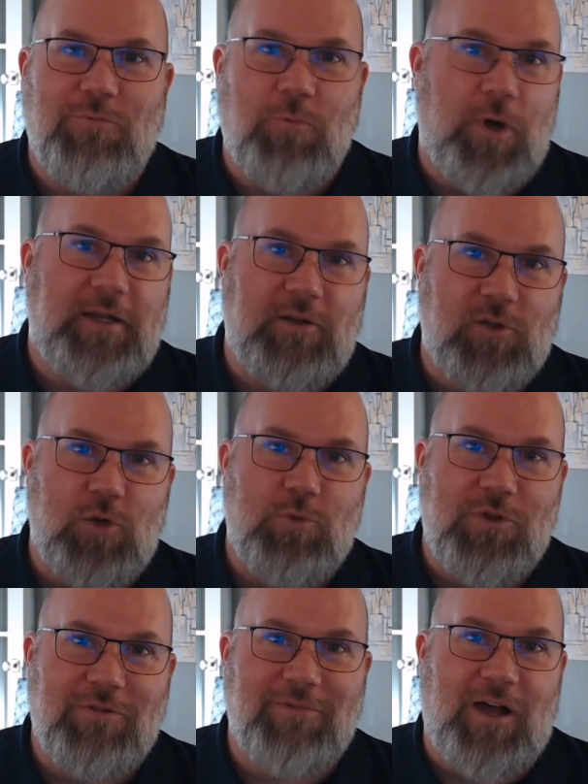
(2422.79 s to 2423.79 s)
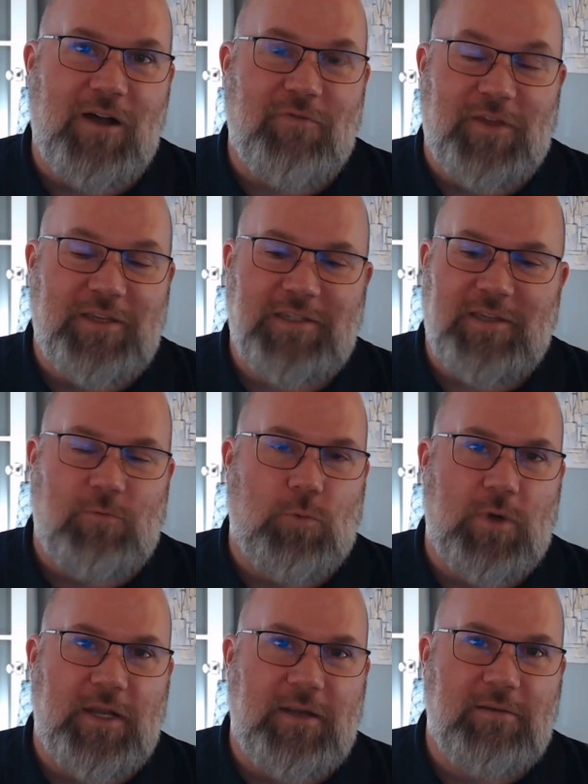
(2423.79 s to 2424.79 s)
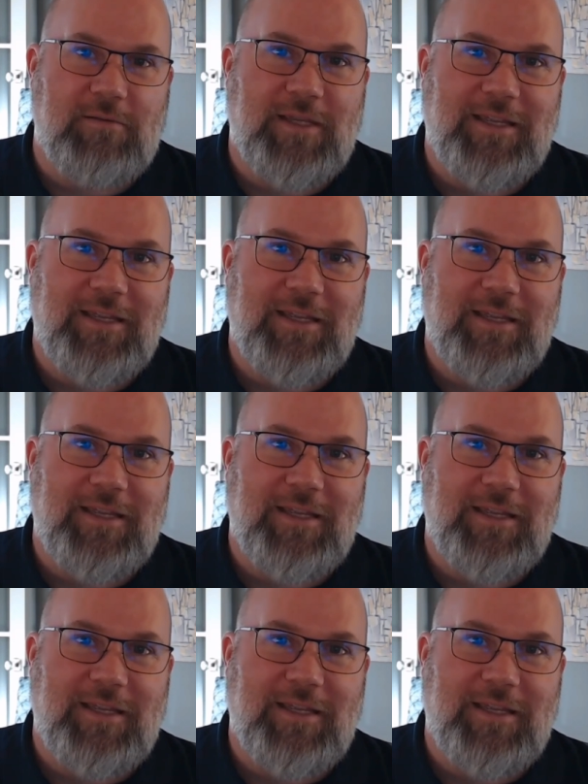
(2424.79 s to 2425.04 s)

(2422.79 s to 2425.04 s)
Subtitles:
one global office and one